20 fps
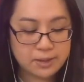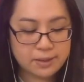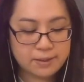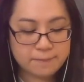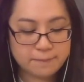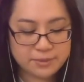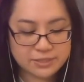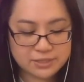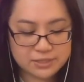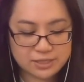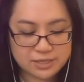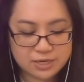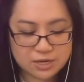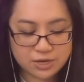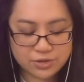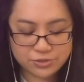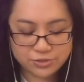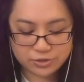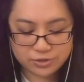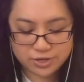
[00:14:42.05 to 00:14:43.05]
but the
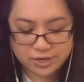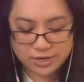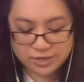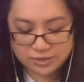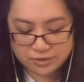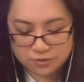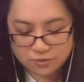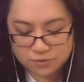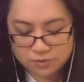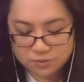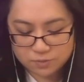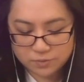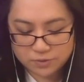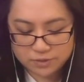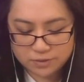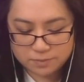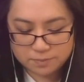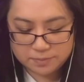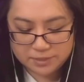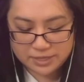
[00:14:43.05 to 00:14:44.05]
other angle
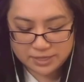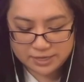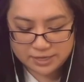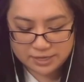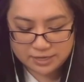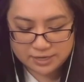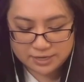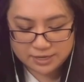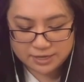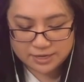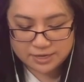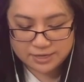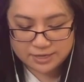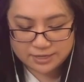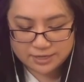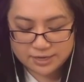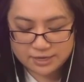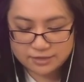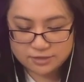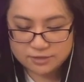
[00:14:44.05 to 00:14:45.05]
would be
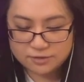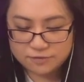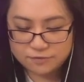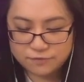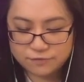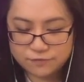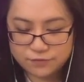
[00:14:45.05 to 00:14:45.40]
kind of